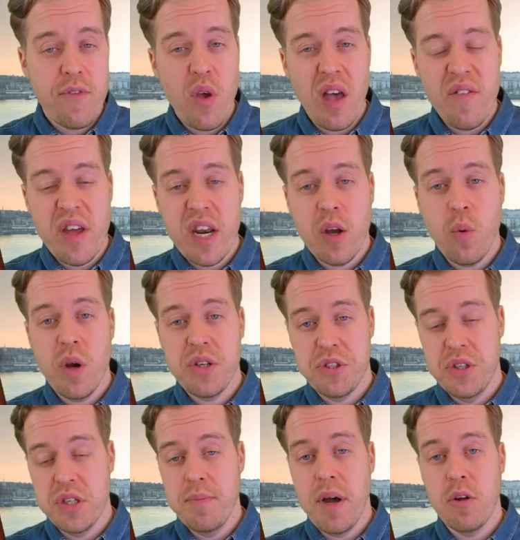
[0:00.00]
If you have any
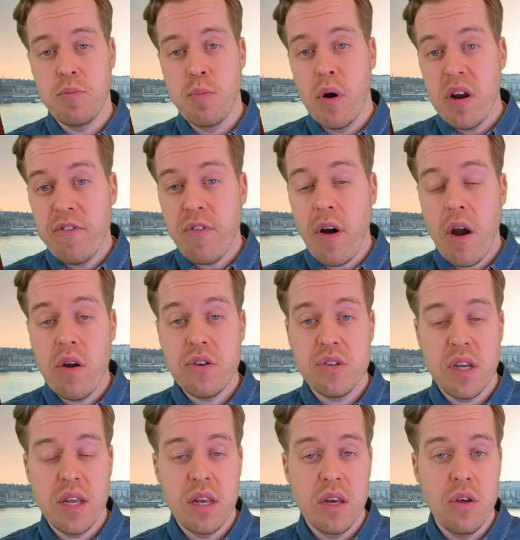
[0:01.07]
questions about
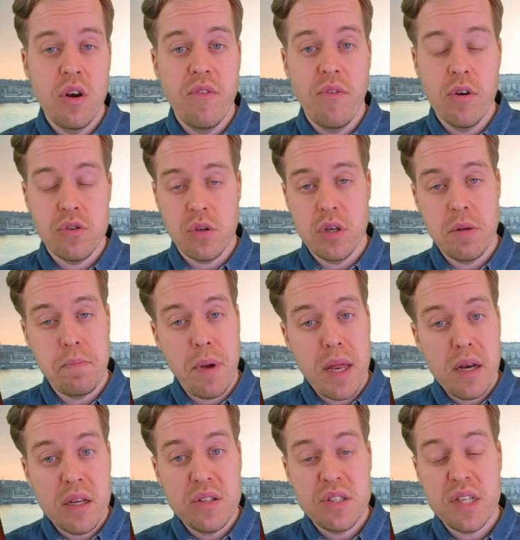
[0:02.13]
modifiers in universal
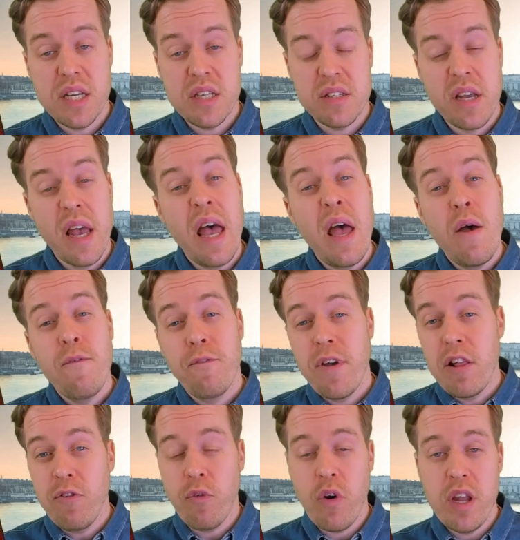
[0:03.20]
dependencies,
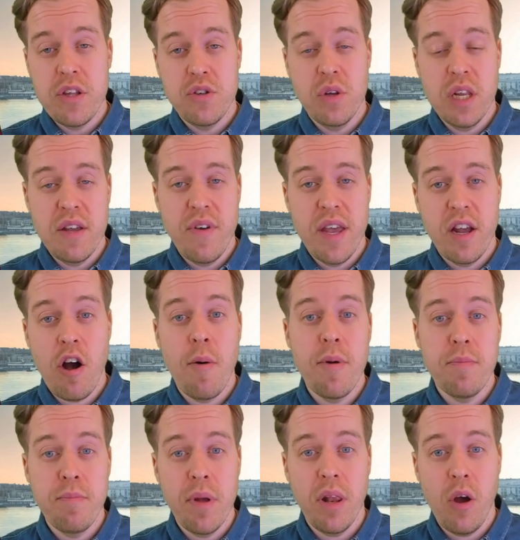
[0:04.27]
feel free to leave a
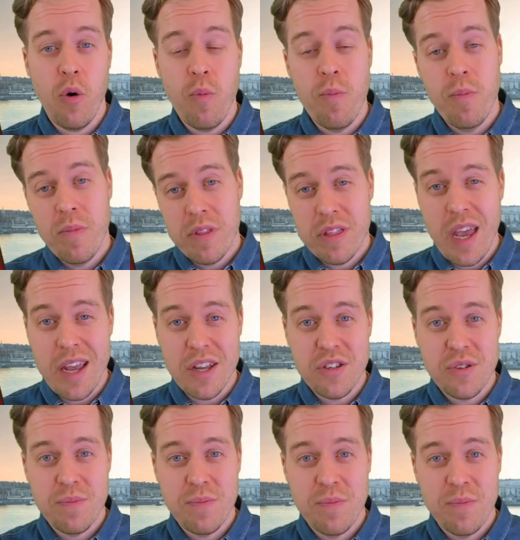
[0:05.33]
comment below.
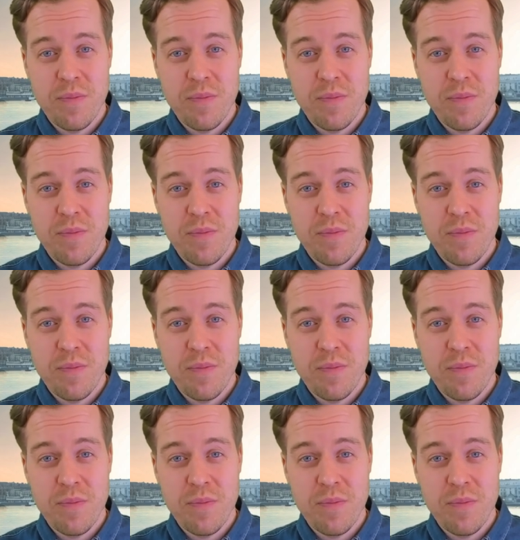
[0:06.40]
Thanks.